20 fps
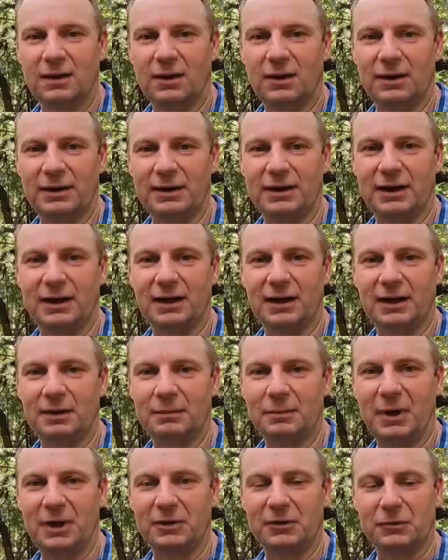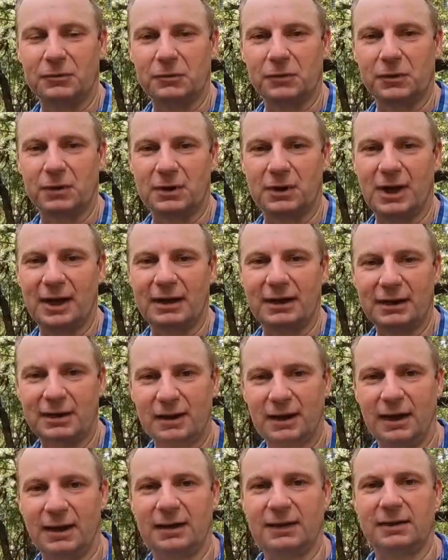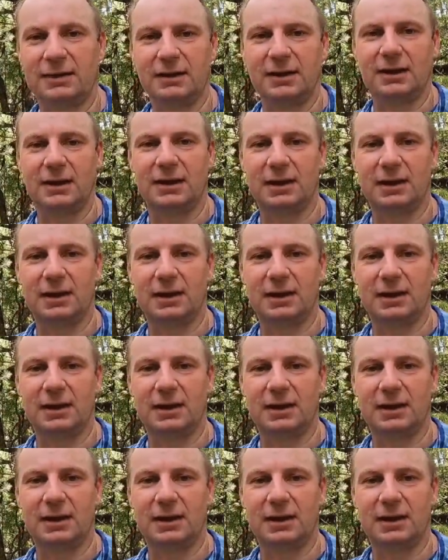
I made it through the lake, and